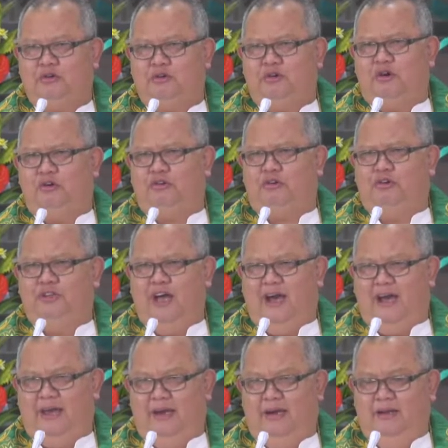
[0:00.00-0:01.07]

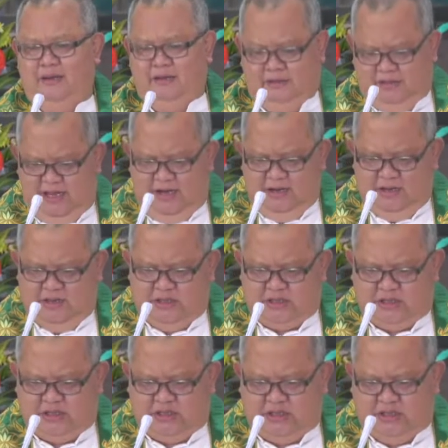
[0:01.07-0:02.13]
crocodile
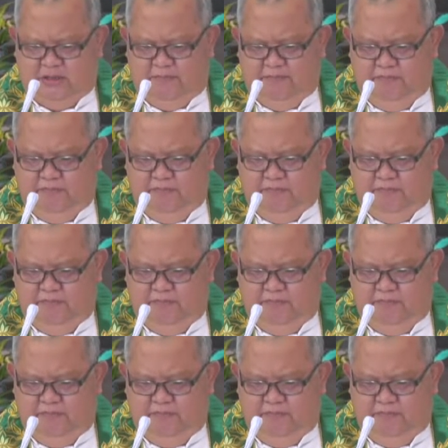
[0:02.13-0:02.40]
tears.